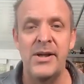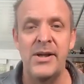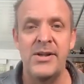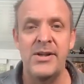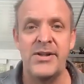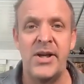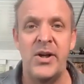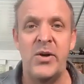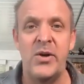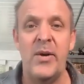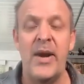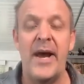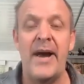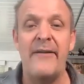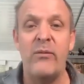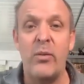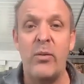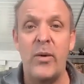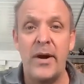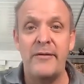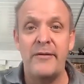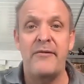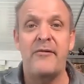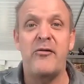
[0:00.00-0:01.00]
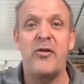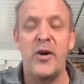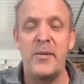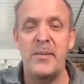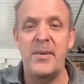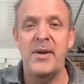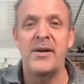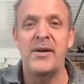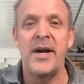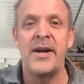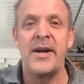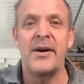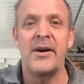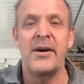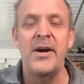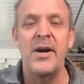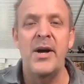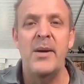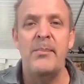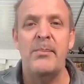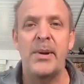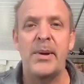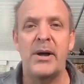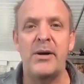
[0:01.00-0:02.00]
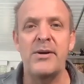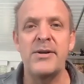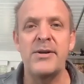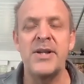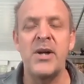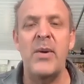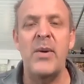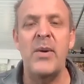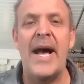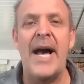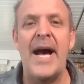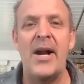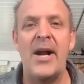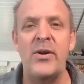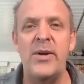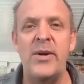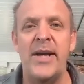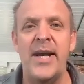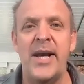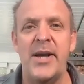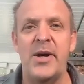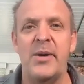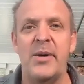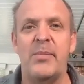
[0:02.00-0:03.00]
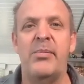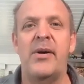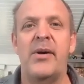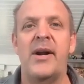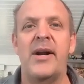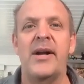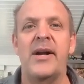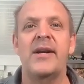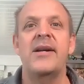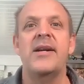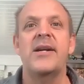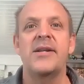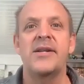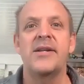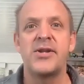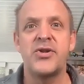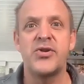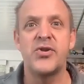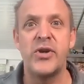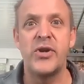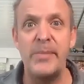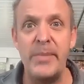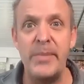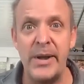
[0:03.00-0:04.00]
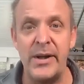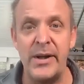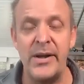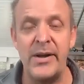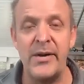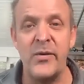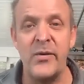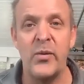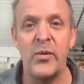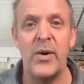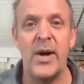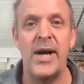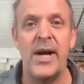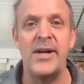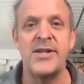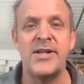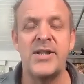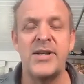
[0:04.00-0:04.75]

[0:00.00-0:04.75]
so you don't have one formulator, but also how do you get your product distributed, right?